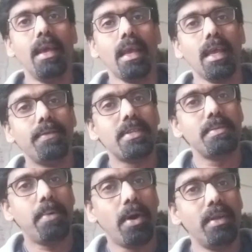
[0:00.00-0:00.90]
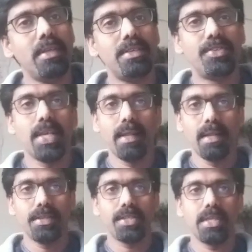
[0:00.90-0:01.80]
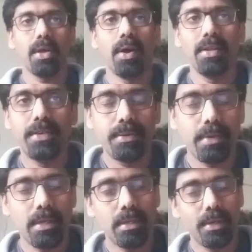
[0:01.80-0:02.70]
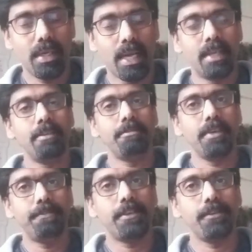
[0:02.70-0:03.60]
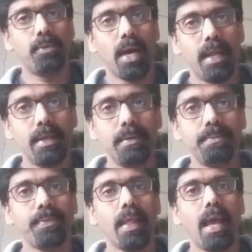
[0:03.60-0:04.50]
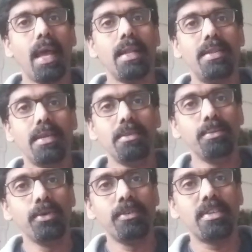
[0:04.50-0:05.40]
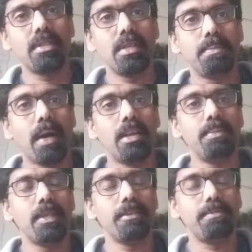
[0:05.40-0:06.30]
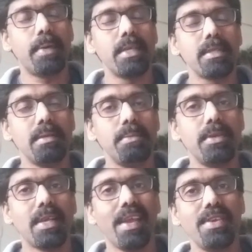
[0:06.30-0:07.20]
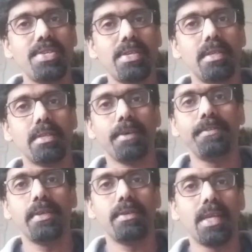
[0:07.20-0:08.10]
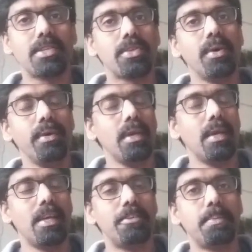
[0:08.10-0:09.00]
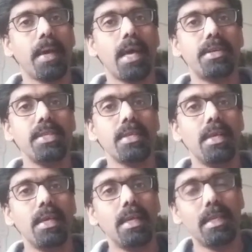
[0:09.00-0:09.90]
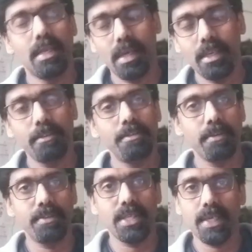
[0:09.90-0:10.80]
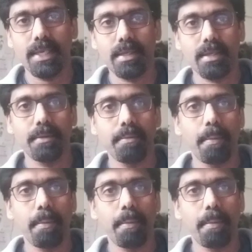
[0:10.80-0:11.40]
He was appointed journalist in All India Radio in 1951, and then moved to the Department of Mass Communications of UNESCO at Paris in 1956.